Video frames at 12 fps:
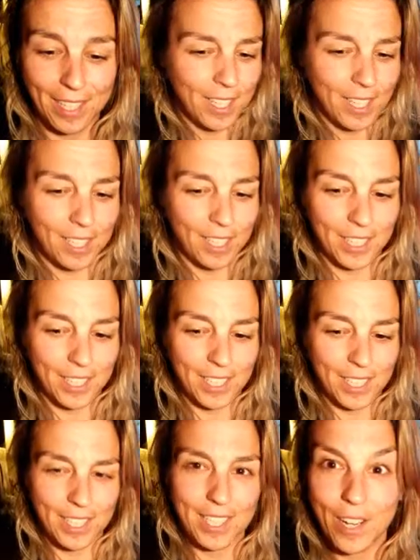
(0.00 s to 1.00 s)
the
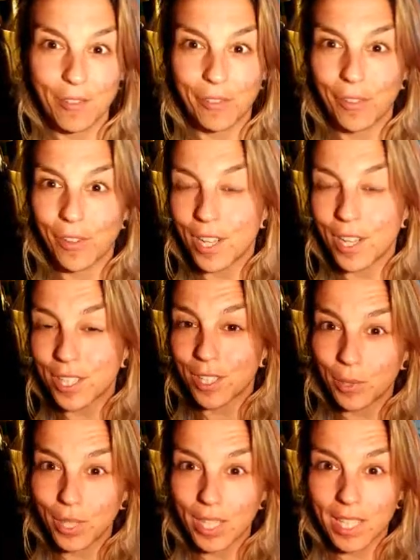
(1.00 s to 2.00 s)
air for us to
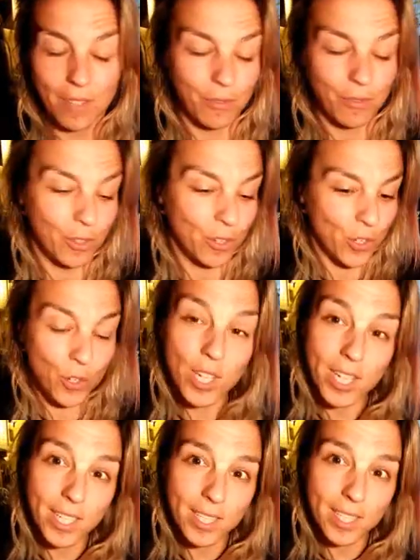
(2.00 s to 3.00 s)
breathe if you're a
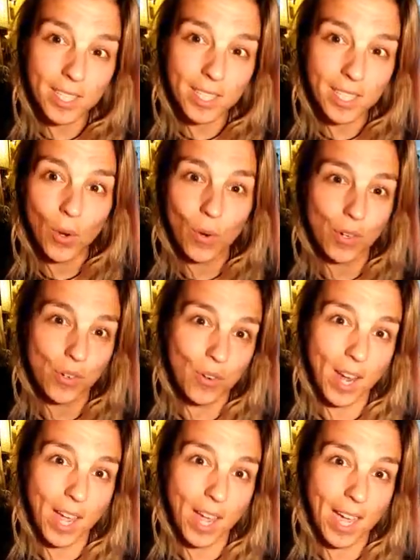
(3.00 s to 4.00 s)
tree or
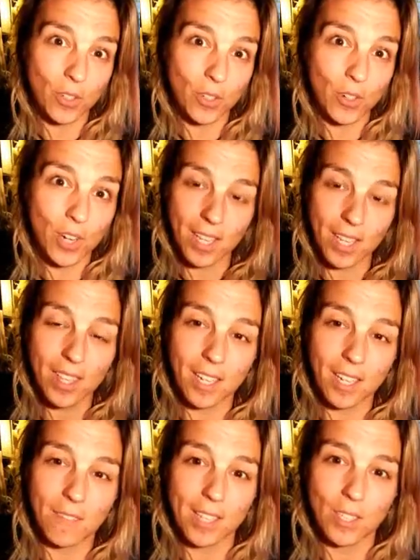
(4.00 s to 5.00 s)
grass or anything of
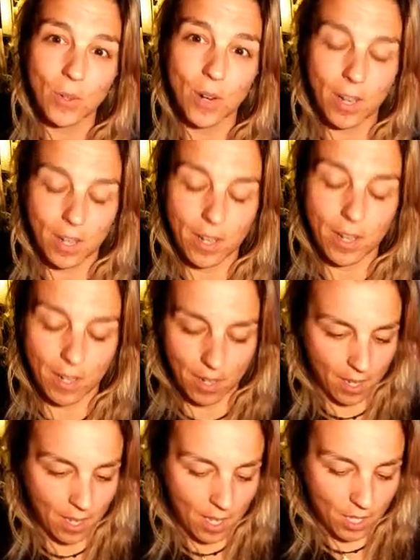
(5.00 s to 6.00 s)
that sort.
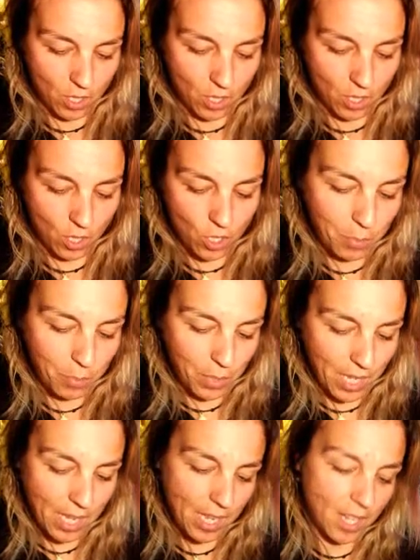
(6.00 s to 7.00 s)
So just
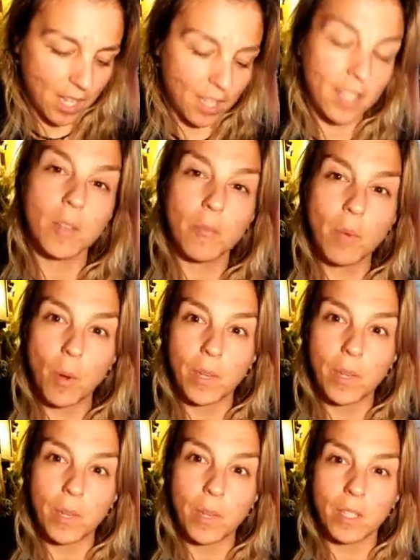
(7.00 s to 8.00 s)
live in the moment,
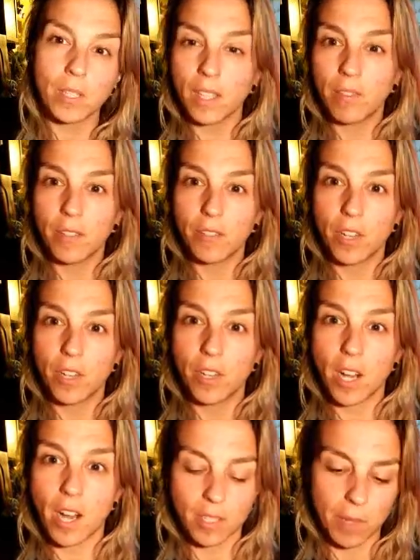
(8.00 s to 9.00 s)
live out of your heart
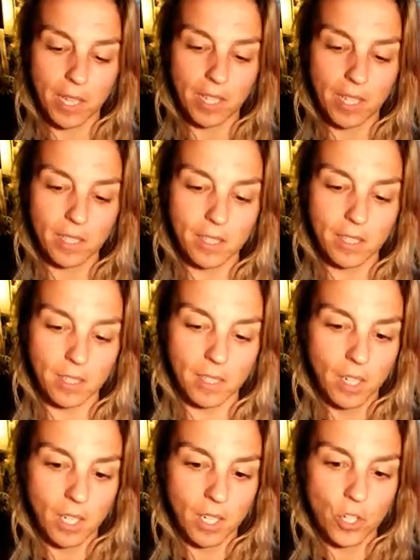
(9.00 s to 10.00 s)
space.
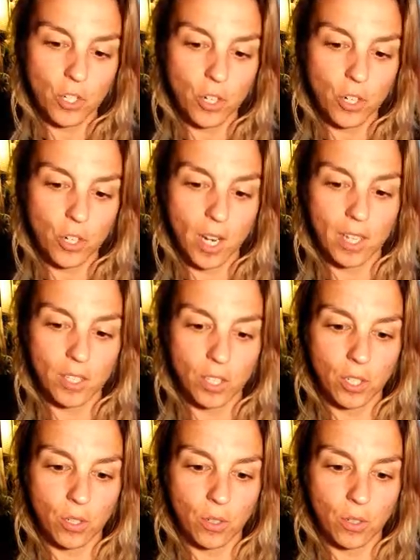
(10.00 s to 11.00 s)
Try not
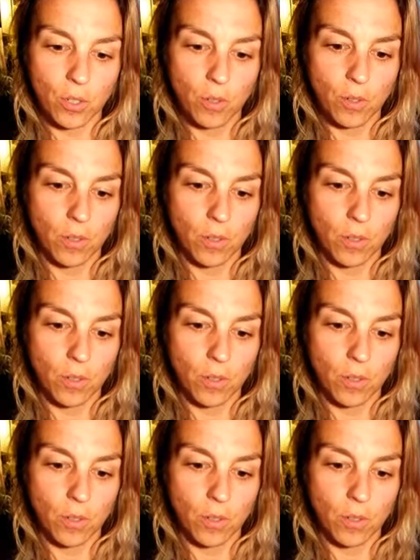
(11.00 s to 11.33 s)
to